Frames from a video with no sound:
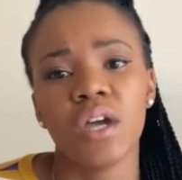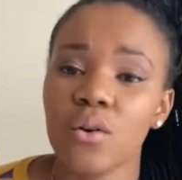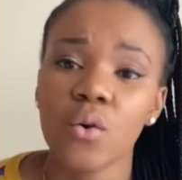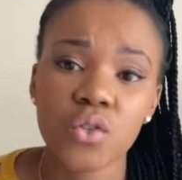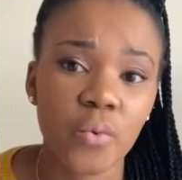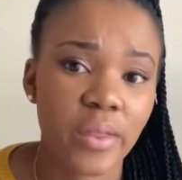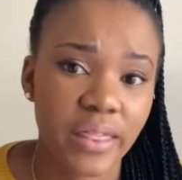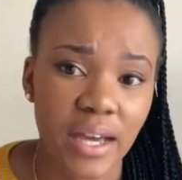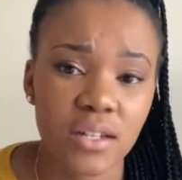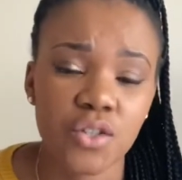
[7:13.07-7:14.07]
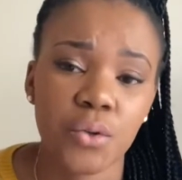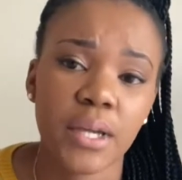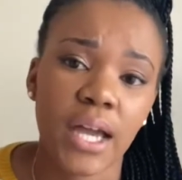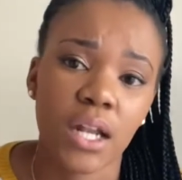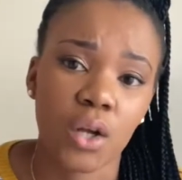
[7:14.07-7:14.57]
Also with that, you
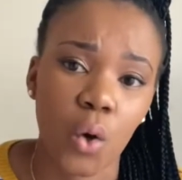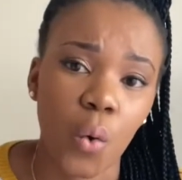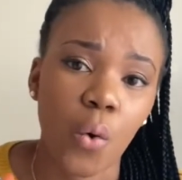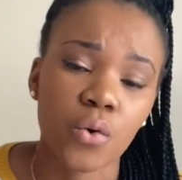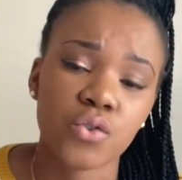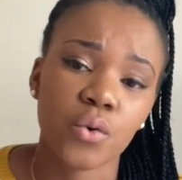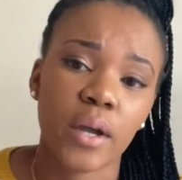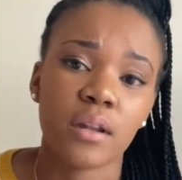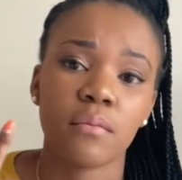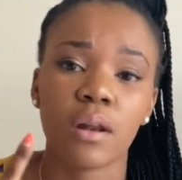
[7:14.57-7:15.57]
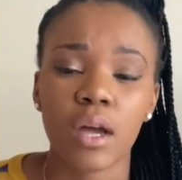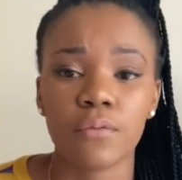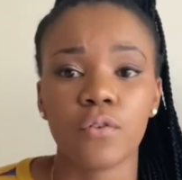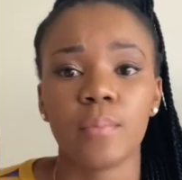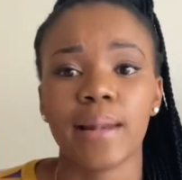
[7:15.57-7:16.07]
can go also on a
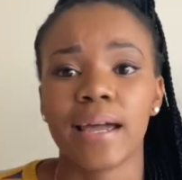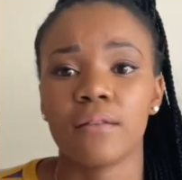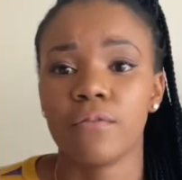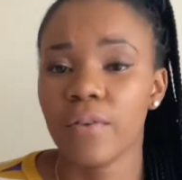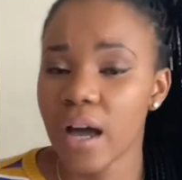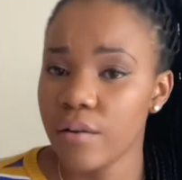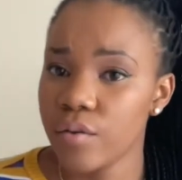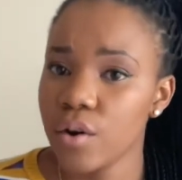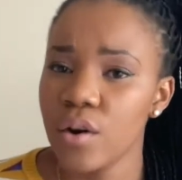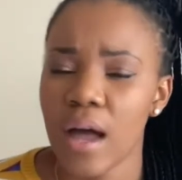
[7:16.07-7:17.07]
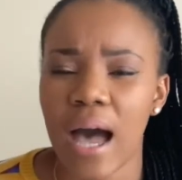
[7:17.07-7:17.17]
platform like Fiverr.